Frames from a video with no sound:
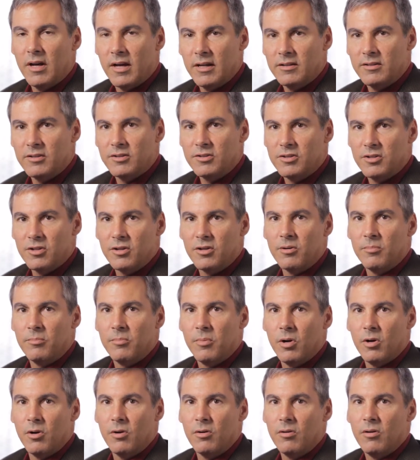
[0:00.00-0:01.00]
not disturb
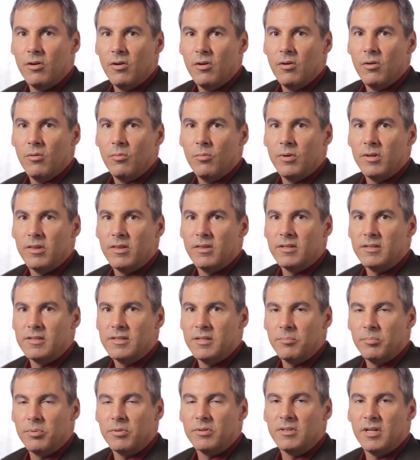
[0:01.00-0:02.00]
mode with the
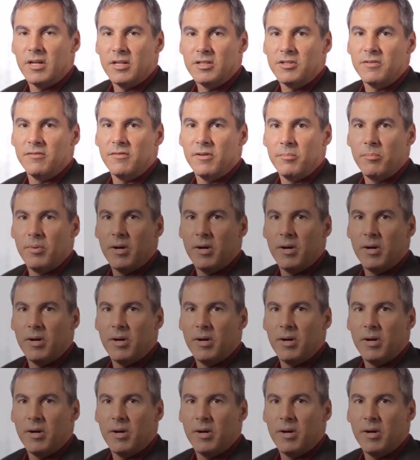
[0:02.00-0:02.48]
simple touch of a